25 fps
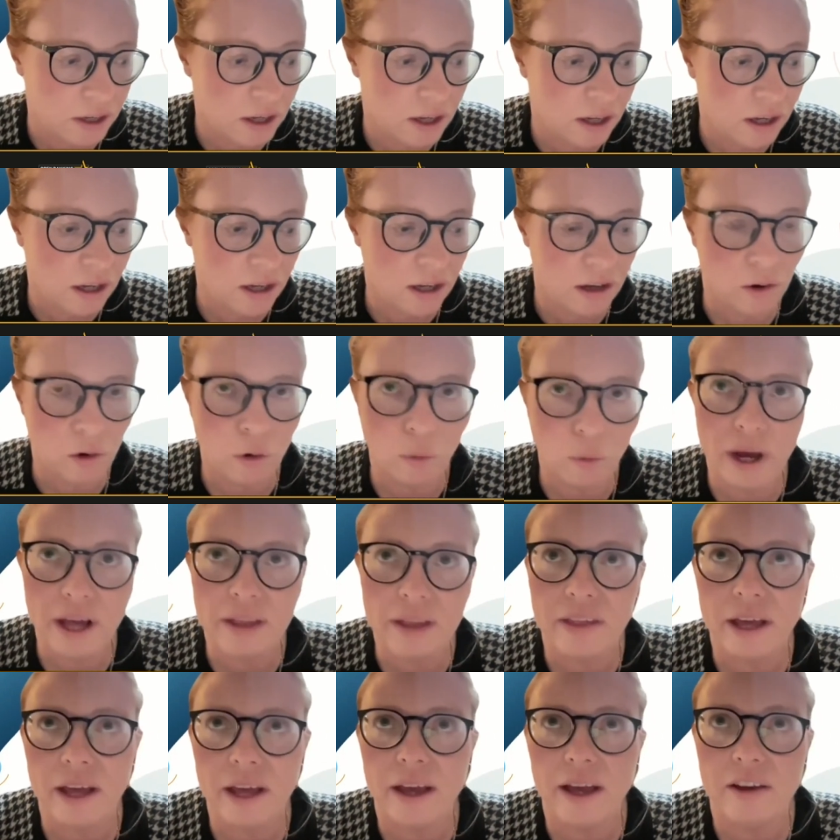
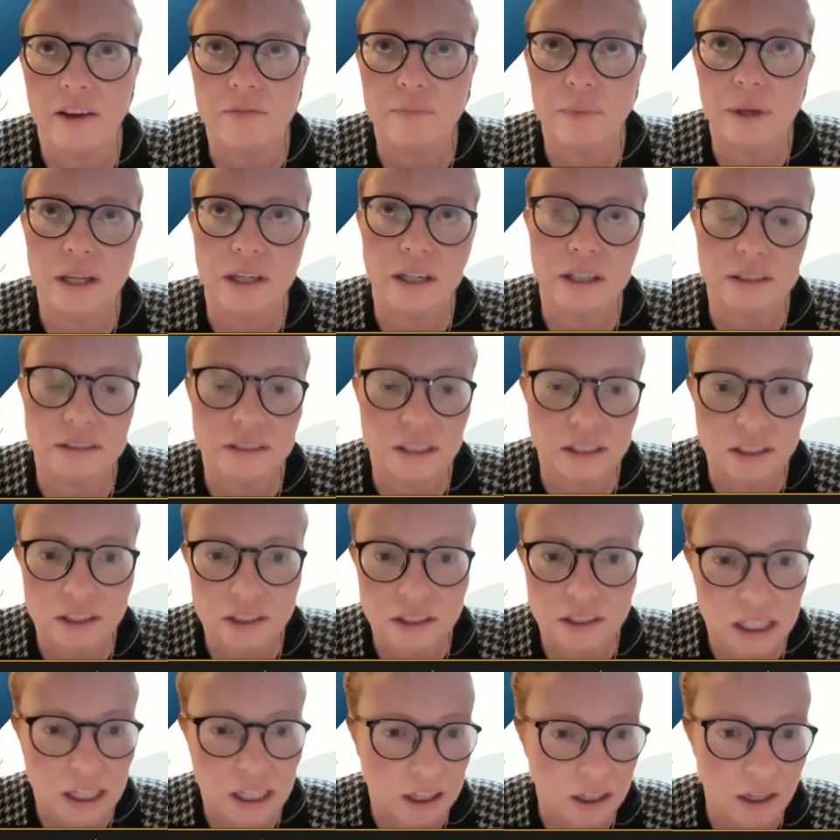where there have been
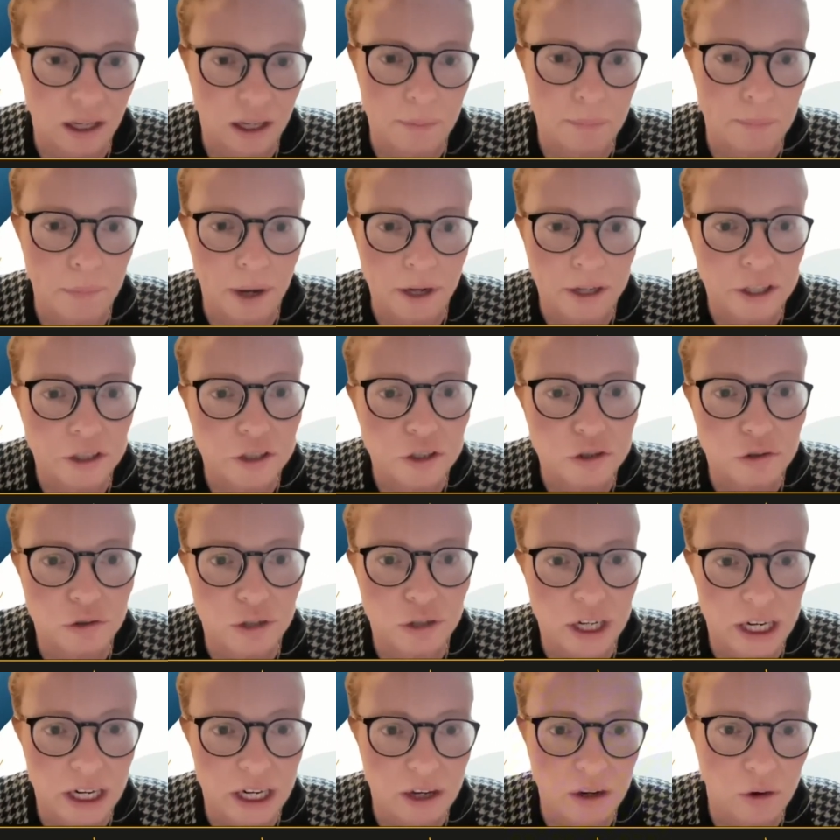existing like
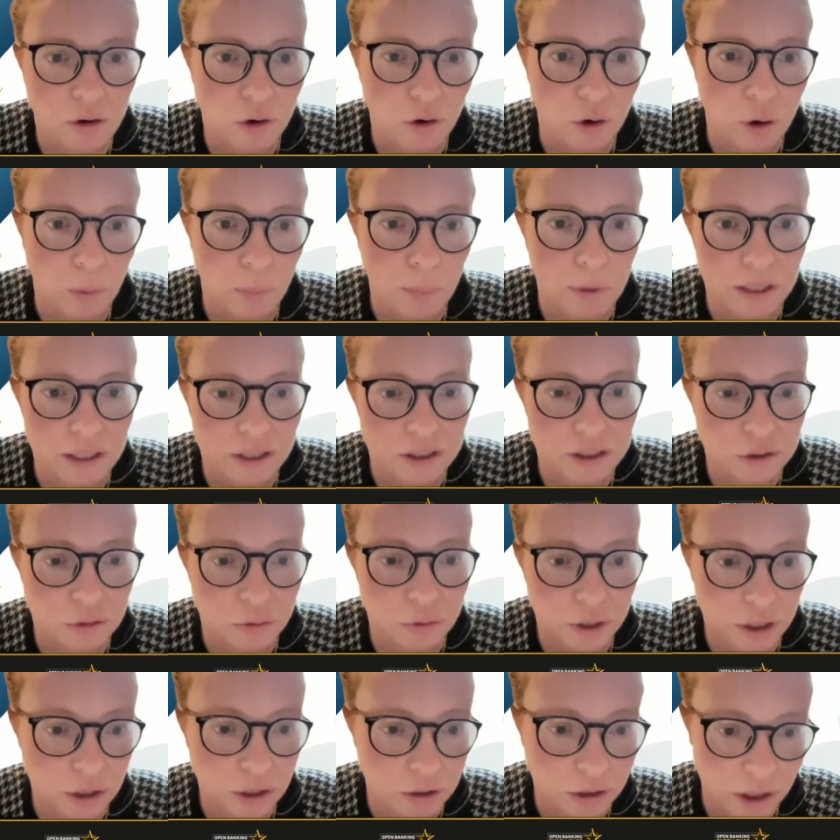monetary or
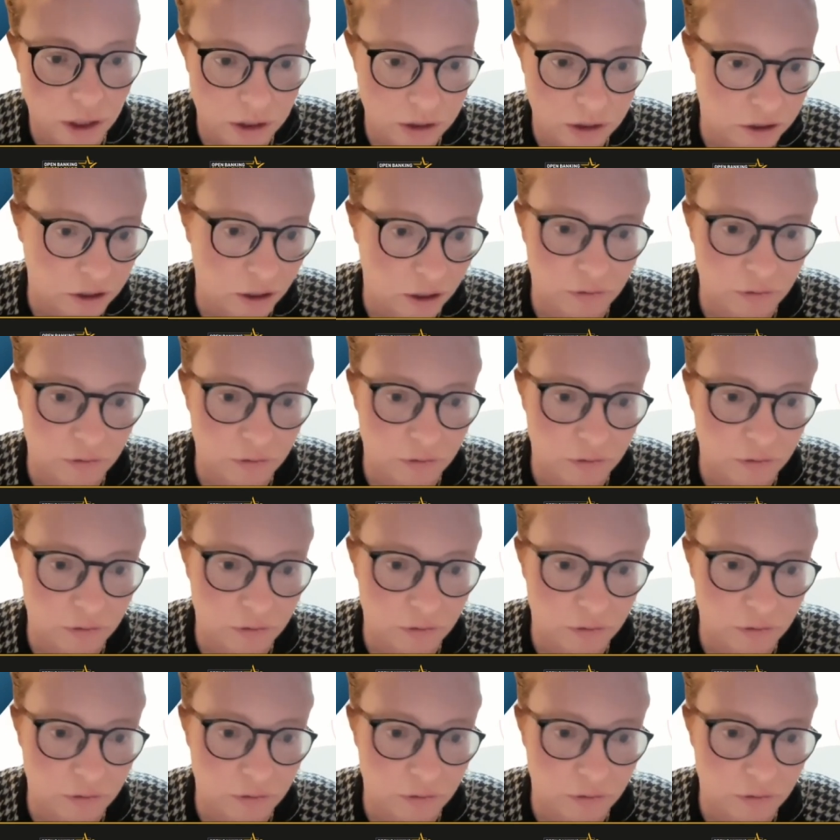political unions.